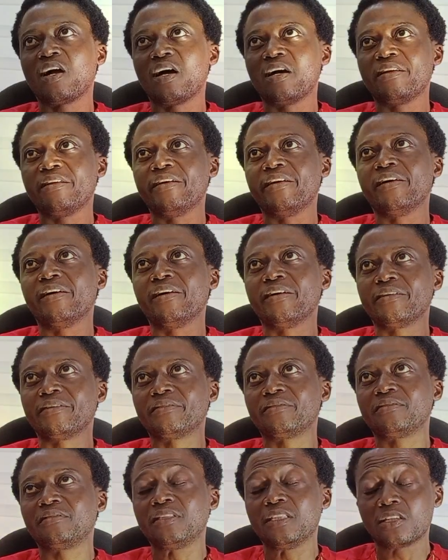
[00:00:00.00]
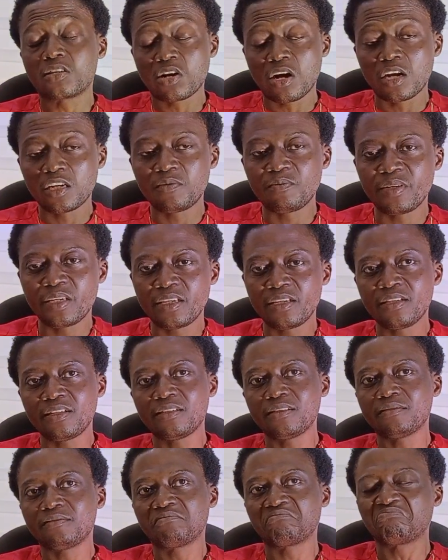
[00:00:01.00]
and he called
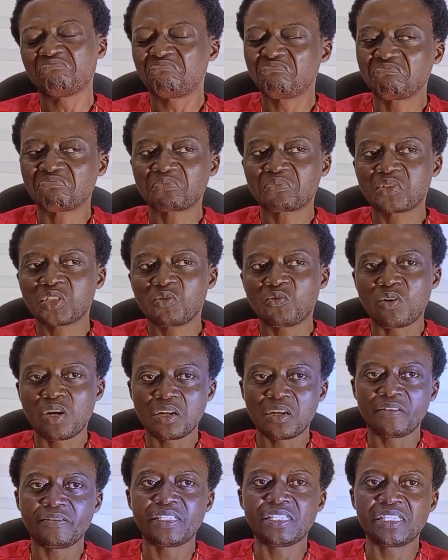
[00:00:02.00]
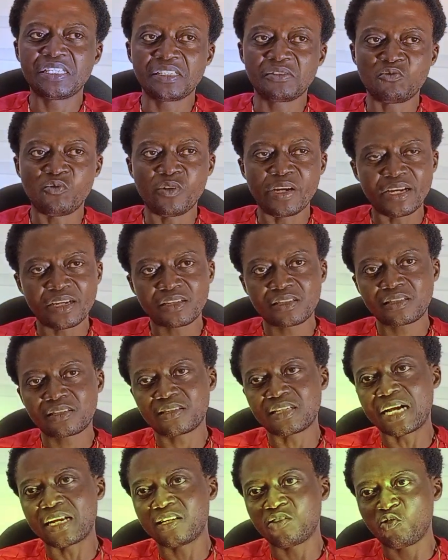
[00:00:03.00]
me one of the week
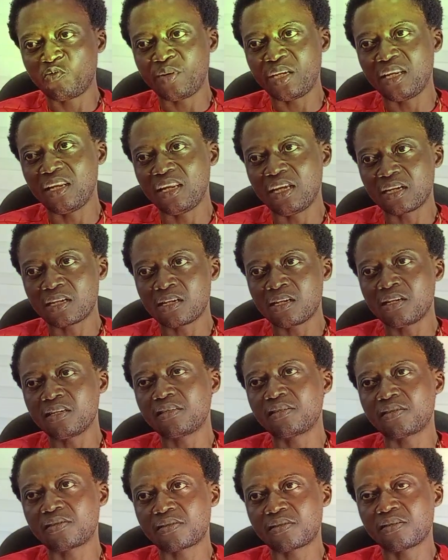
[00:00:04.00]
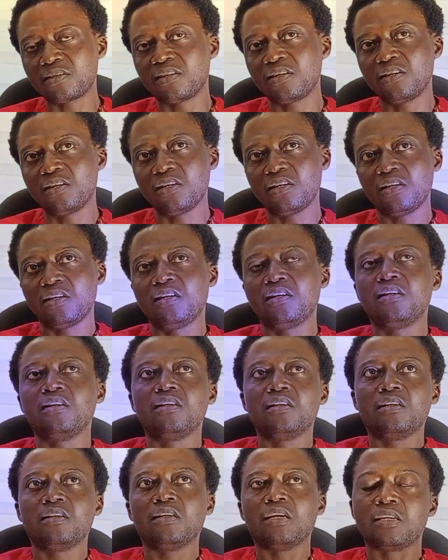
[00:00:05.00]
that he will be in Lagos.
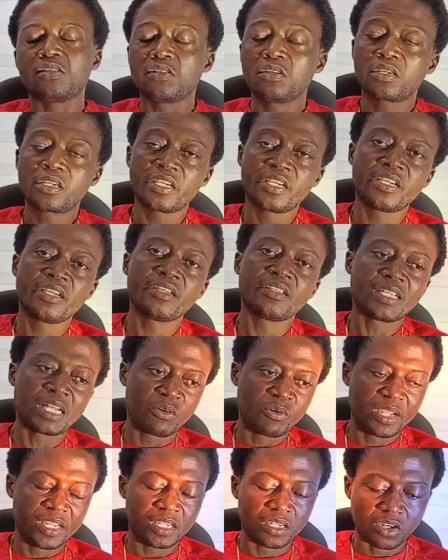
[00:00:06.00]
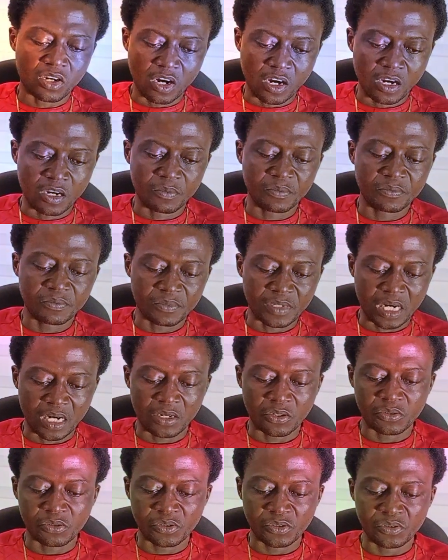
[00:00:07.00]
It's okay that when he come,
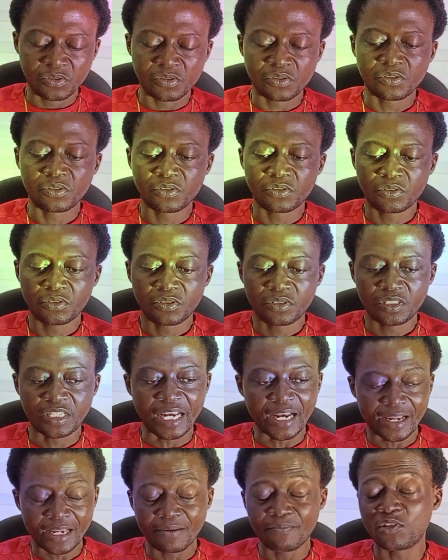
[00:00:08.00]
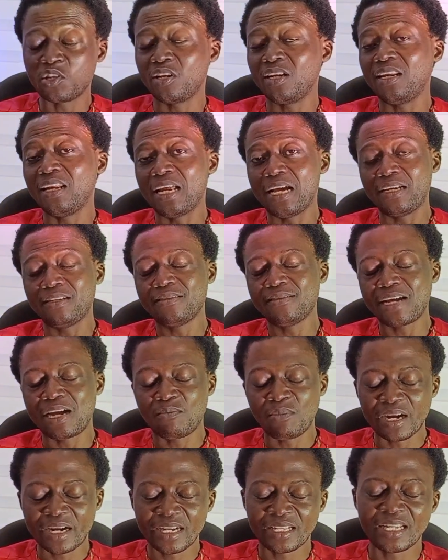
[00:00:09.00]
I will take him to the land.
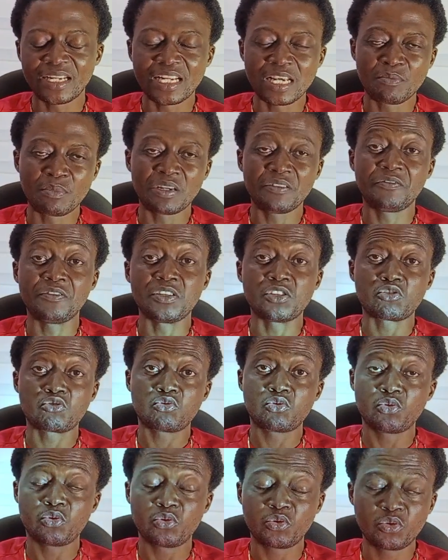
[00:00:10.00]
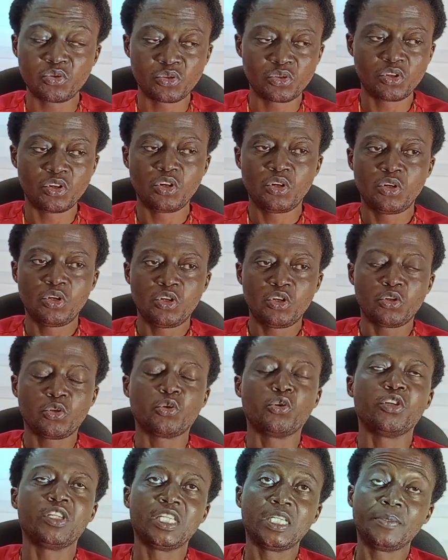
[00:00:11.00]
I marketed MN Phase 2
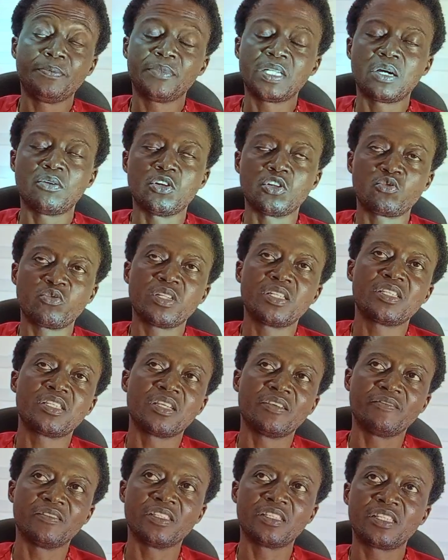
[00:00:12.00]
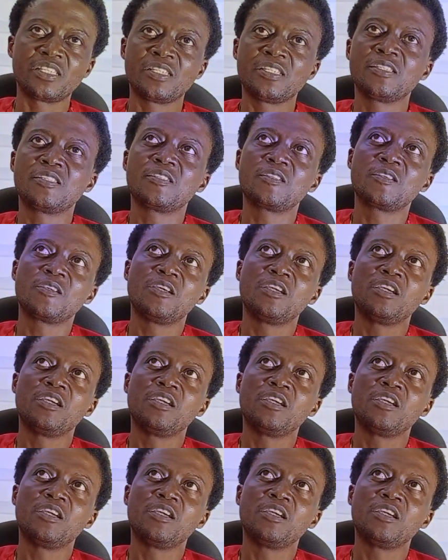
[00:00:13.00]
to him. That was 2017.